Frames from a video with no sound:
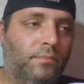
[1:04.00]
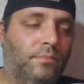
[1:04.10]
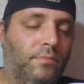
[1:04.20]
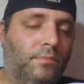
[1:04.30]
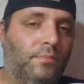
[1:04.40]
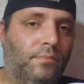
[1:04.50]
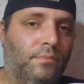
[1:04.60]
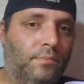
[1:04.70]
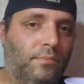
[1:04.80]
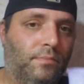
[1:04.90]

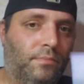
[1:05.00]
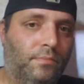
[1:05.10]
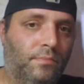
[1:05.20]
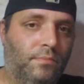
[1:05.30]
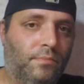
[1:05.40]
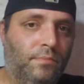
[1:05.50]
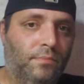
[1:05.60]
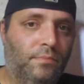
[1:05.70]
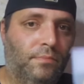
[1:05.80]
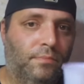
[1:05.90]

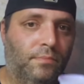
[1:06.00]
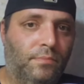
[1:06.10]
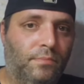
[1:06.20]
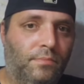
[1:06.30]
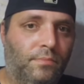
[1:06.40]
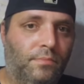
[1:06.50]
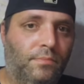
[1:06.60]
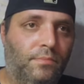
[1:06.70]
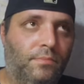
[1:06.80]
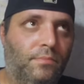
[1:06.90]

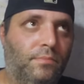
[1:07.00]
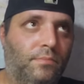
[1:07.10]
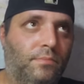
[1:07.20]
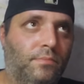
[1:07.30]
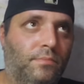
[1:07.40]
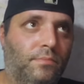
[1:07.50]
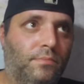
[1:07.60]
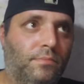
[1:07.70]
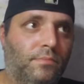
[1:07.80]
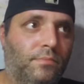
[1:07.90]

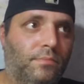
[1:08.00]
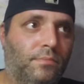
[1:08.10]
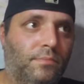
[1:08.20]
Nobody speaks.